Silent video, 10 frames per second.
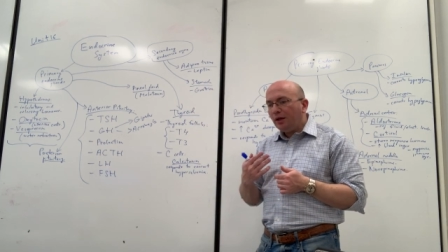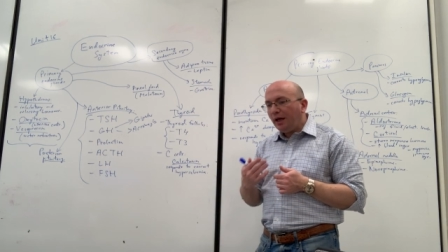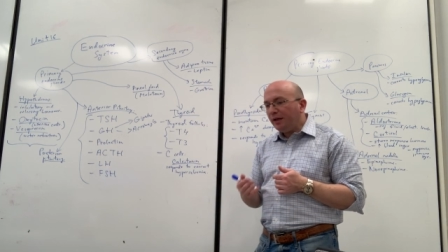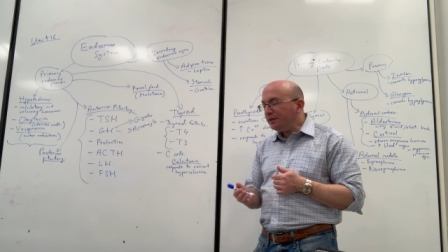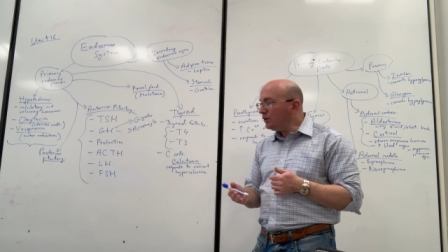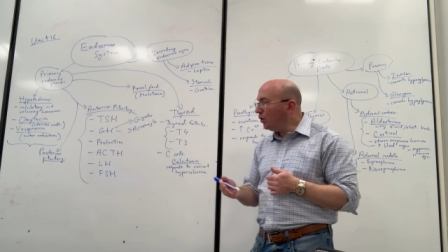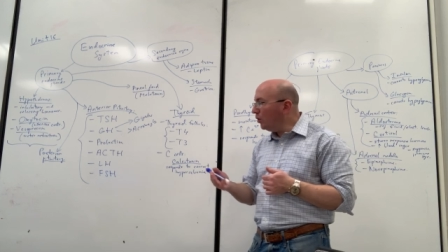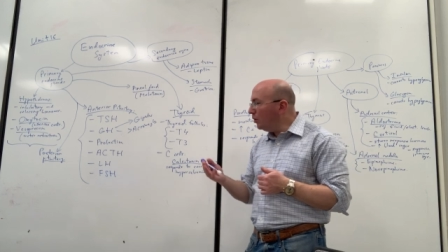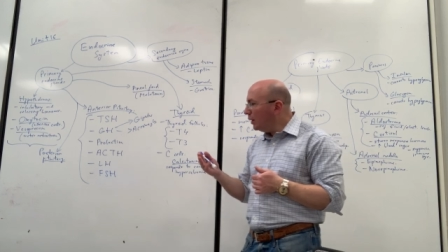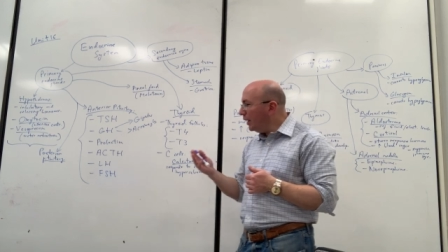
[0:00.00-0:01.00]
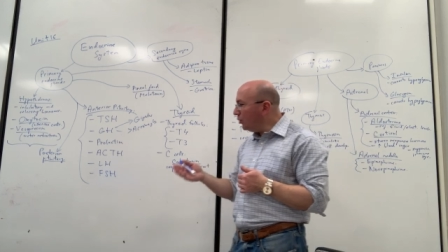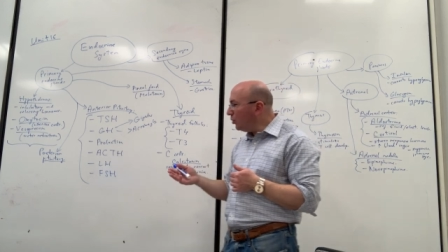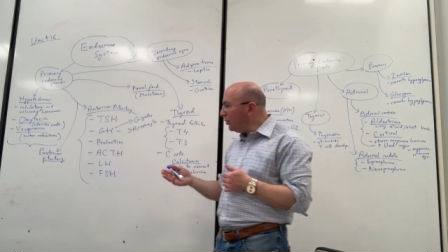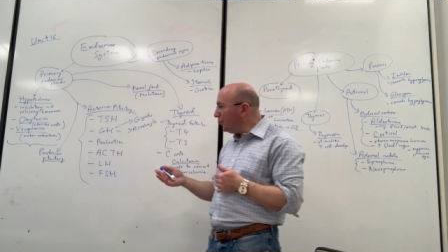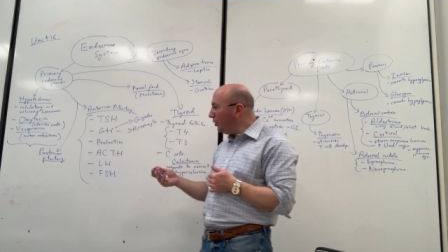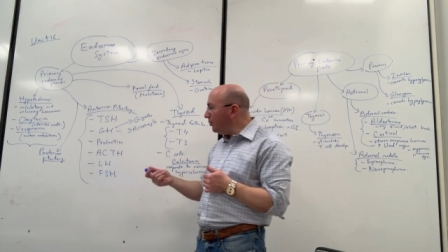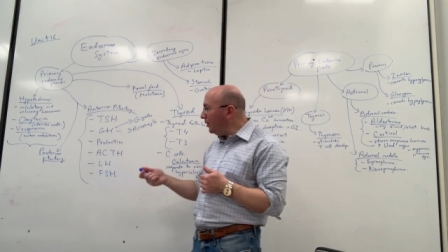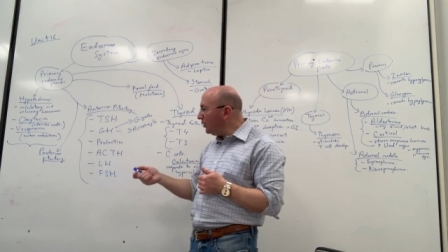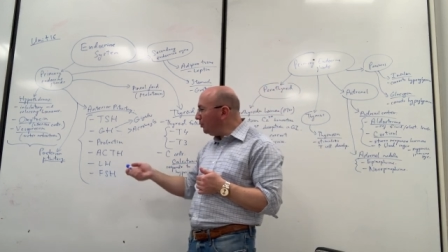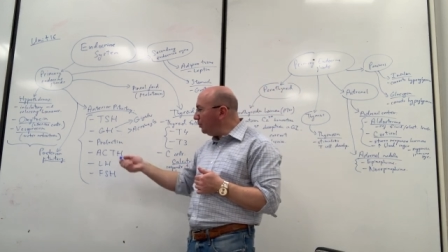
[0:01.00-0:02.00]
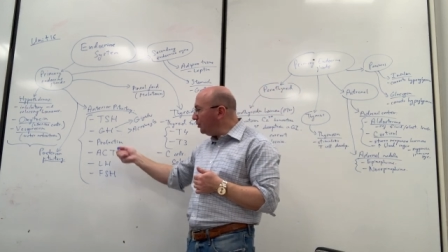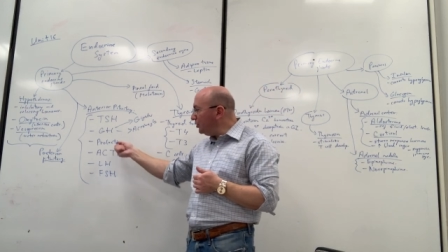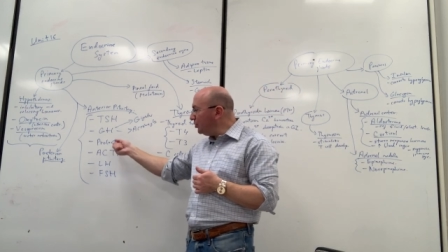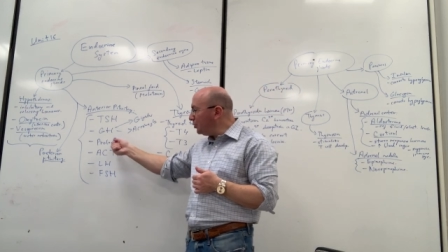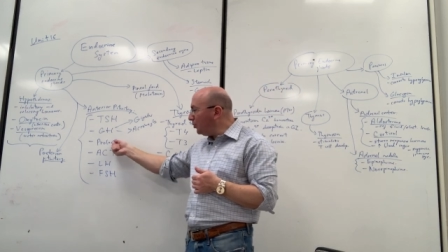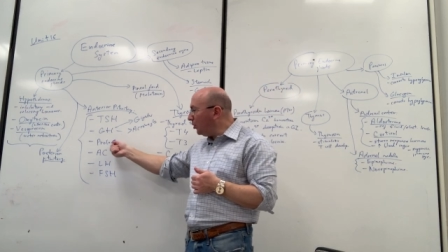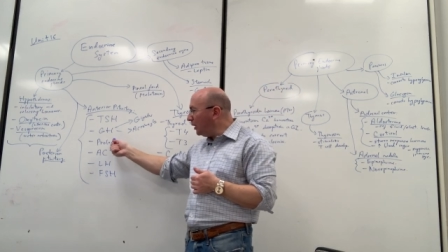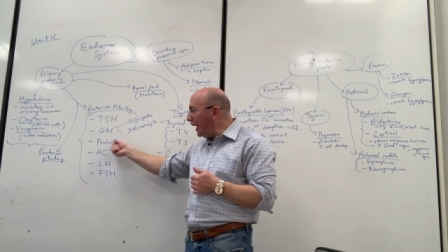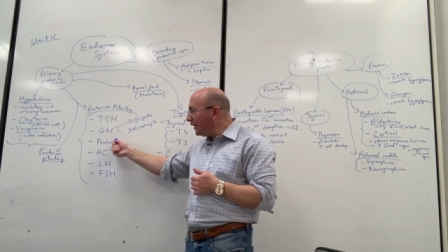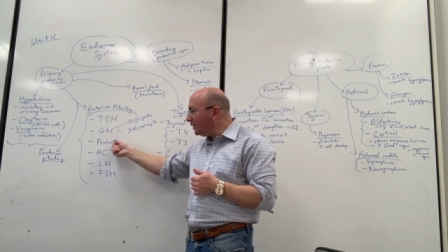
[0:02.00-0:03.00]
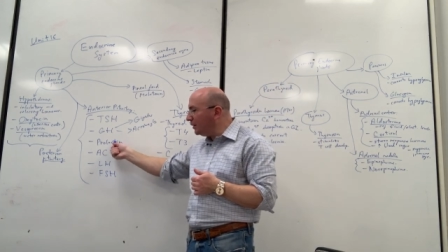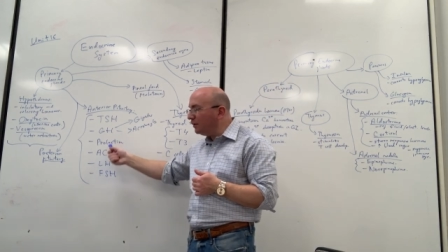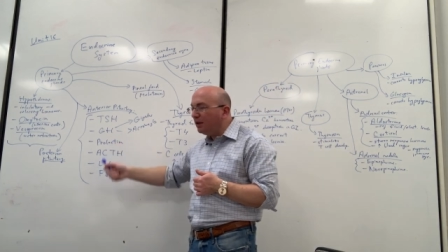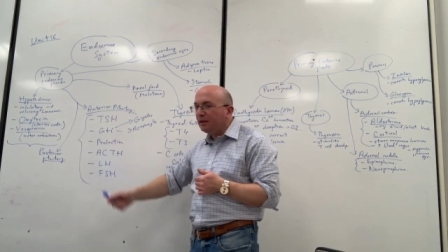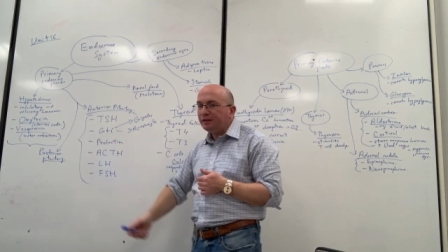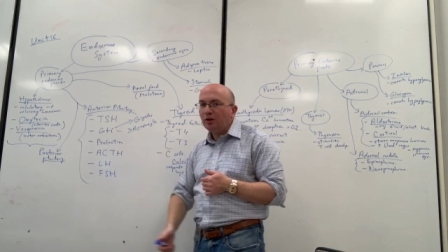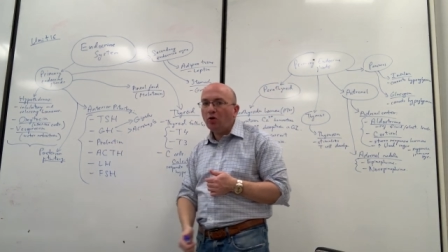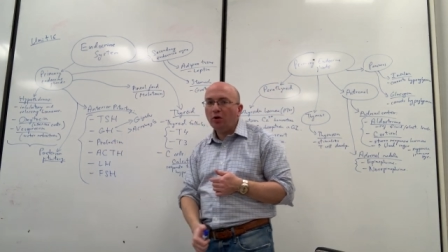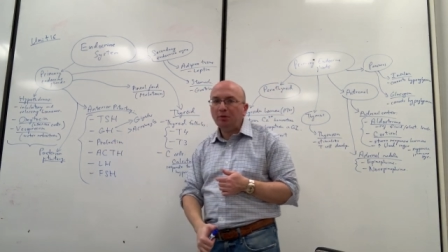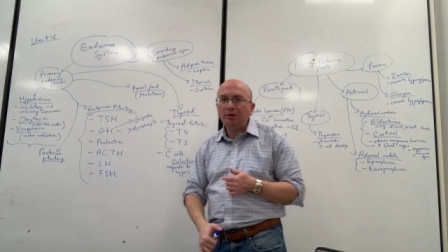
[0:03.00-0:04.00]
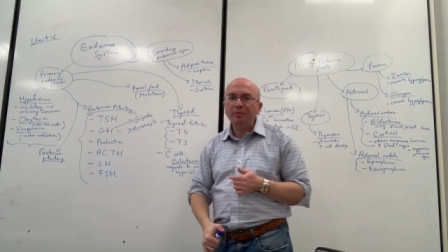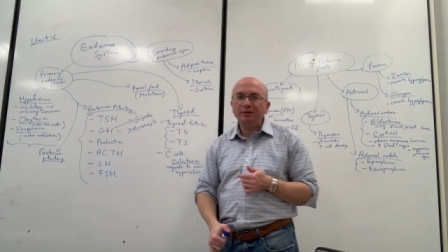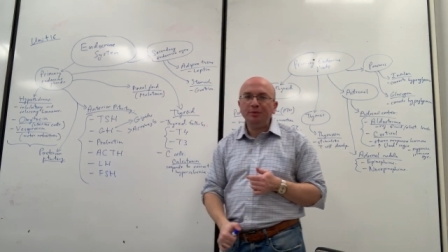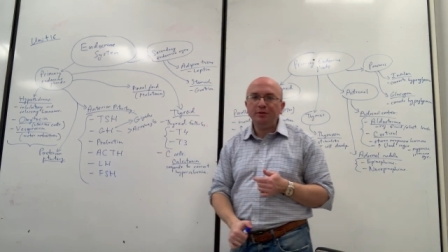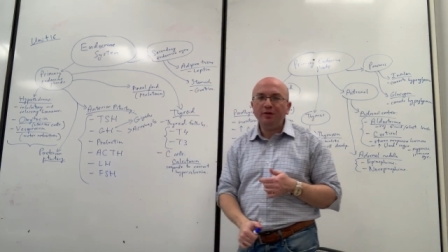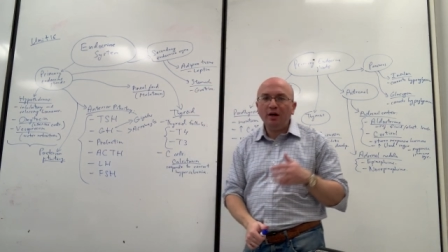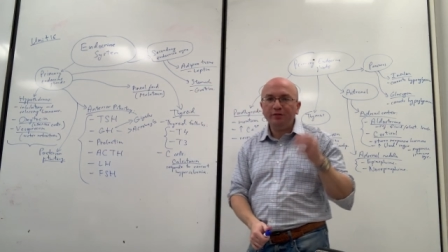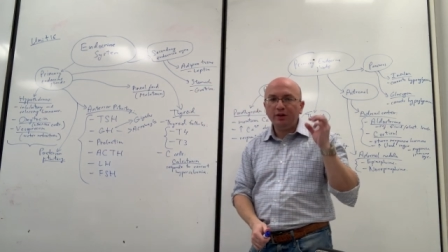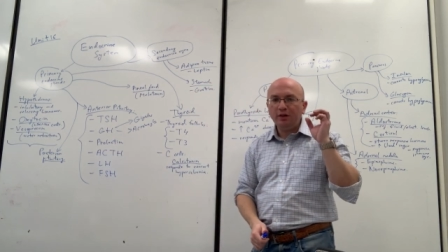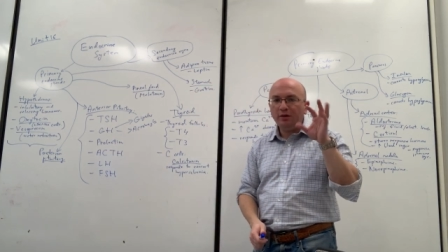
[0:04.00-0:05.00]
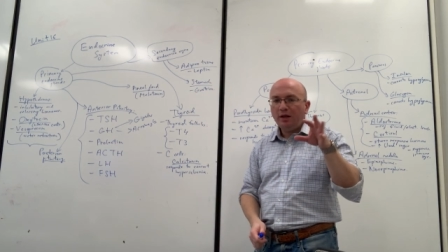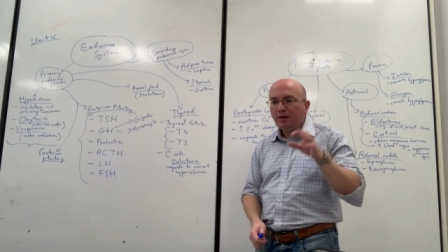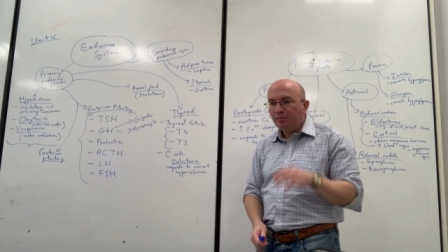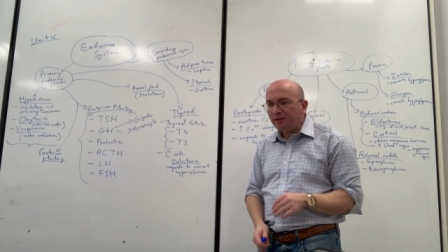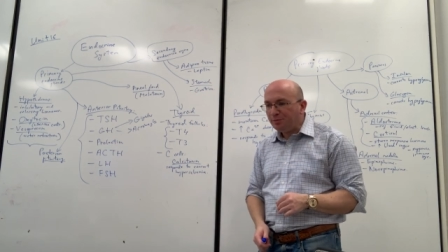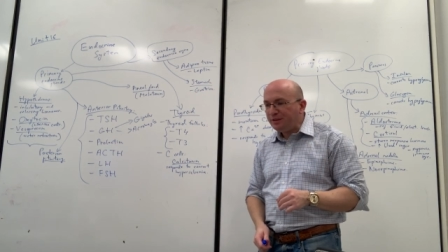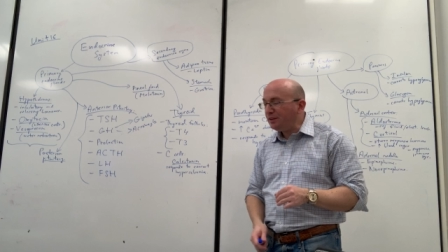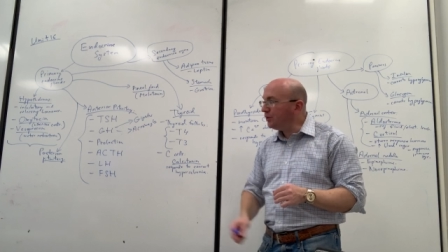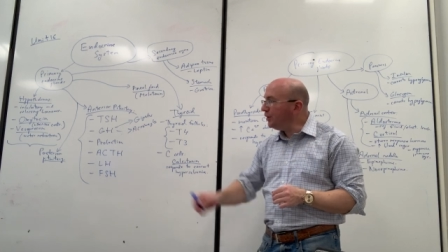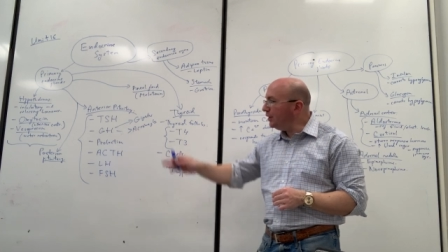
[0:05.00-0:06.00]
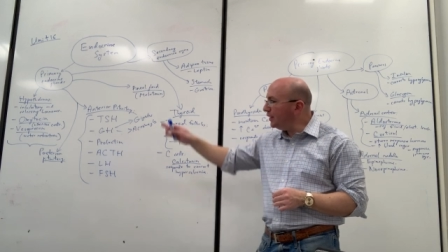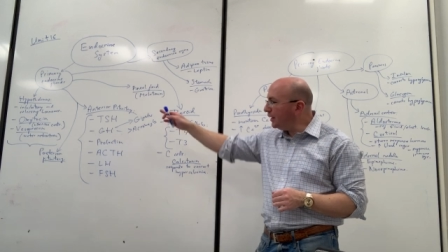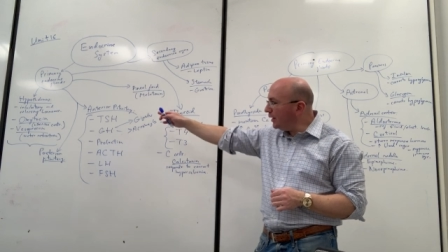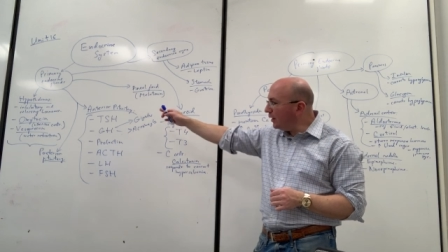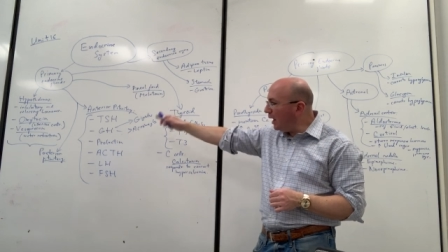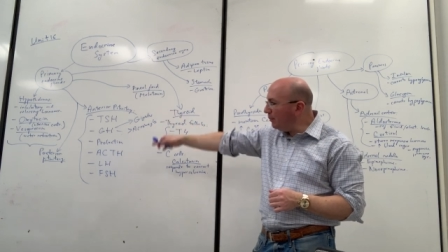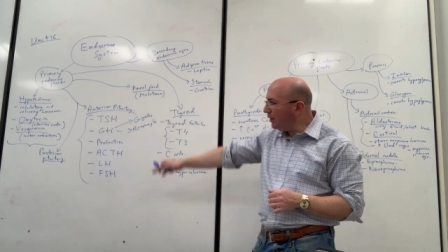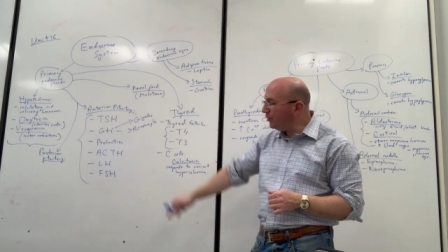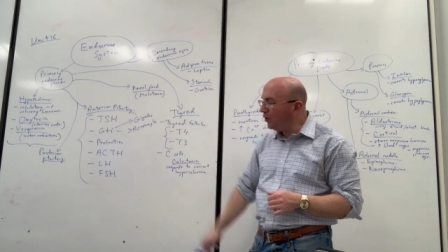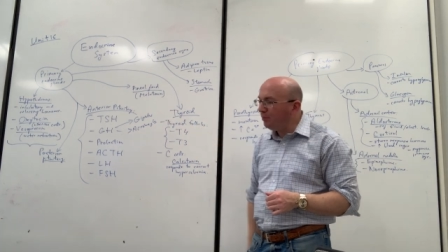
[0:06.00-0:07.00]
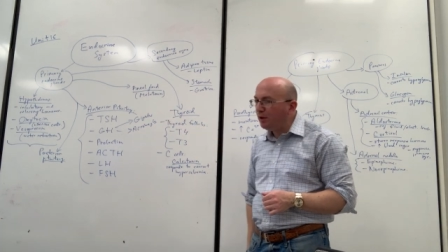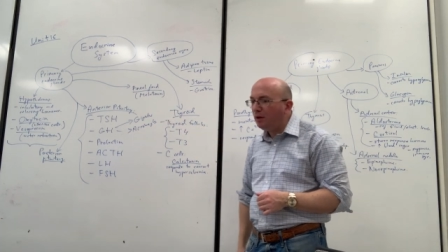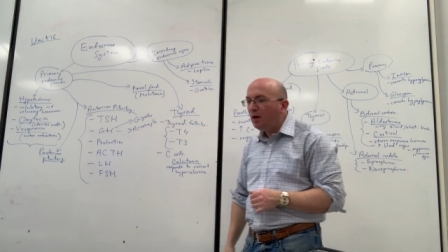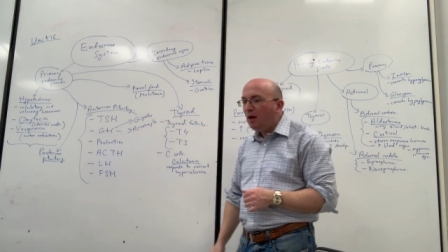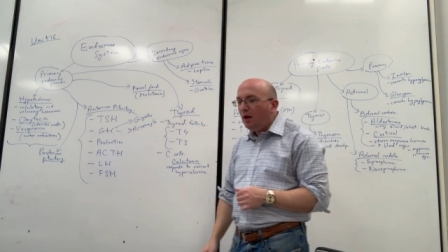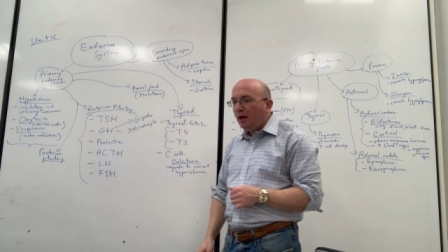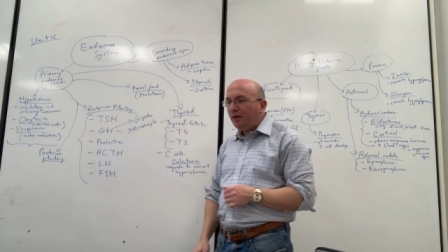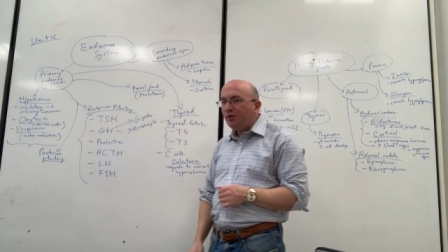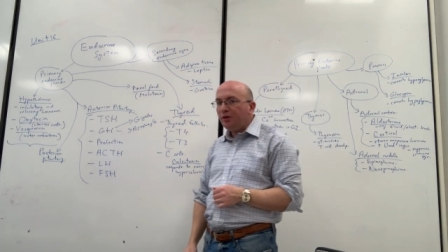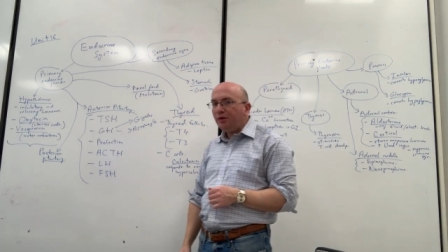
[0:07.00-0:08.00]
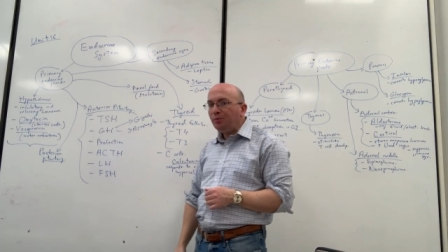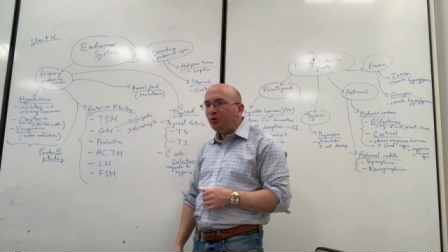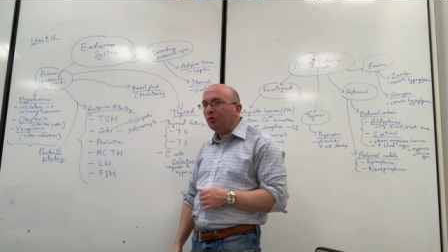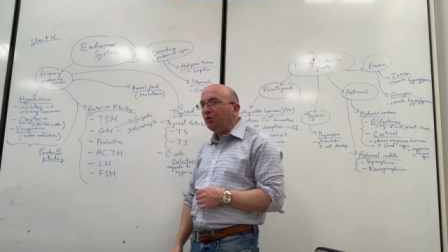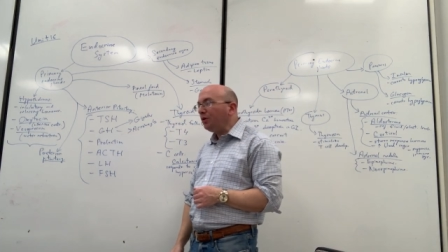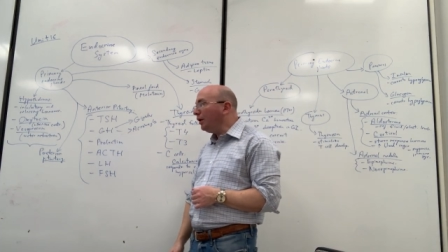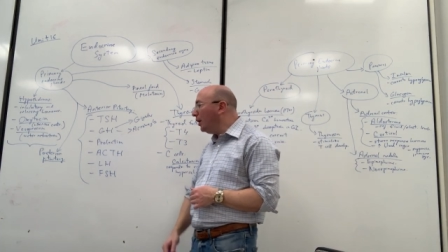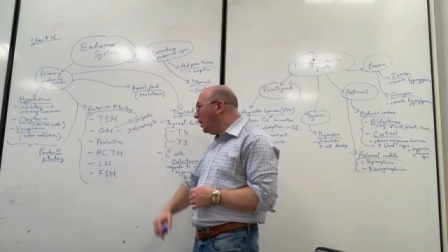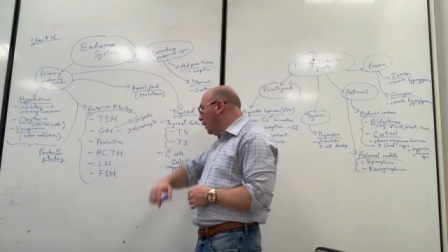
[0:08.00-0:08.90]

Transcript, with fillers: And so in order for the milk to be produced, prolactin is the hormone that must be involved here, must be secreted again, coming from the anterior pituitary.